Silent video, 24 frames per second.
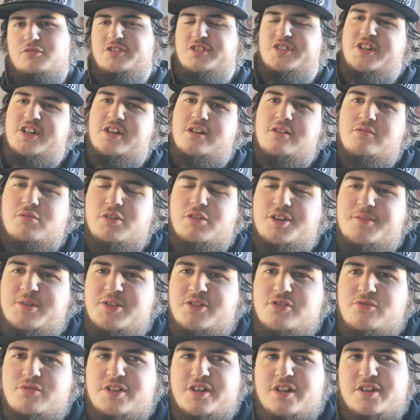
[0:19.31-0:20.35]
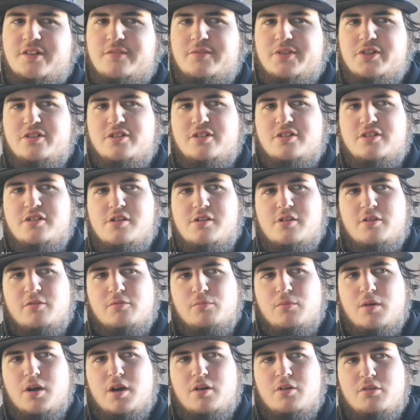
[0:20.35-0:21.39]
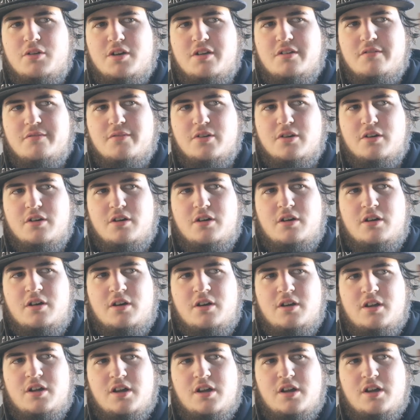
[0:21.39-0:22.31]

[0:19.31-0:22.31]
Today we're going to be doing another, well, either